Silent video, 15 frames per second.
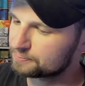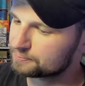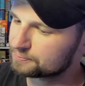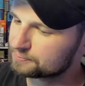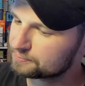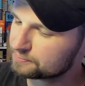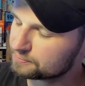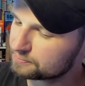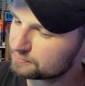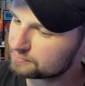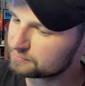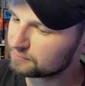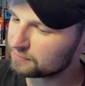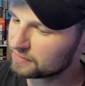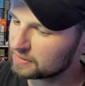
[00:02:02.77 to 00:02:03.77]
well, it depends on the
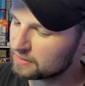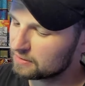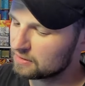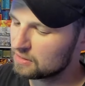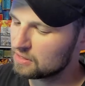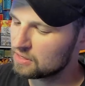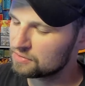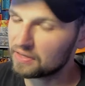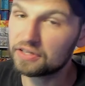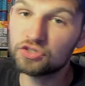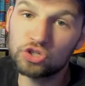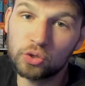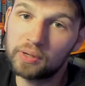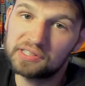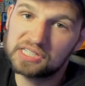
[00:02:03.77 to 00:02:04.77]
packs, right? That's
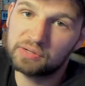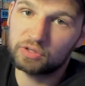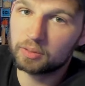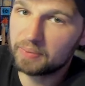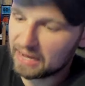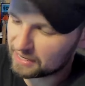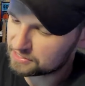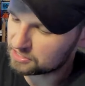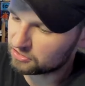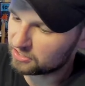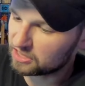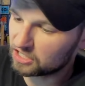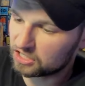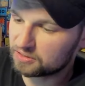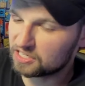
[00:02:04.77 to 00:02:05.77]
true. We have to see what the packs are.
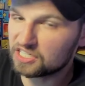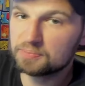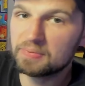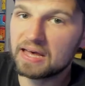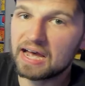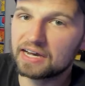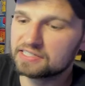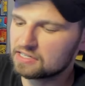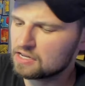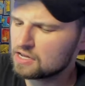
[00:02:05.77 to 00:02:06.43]
And the, the packs. These packs.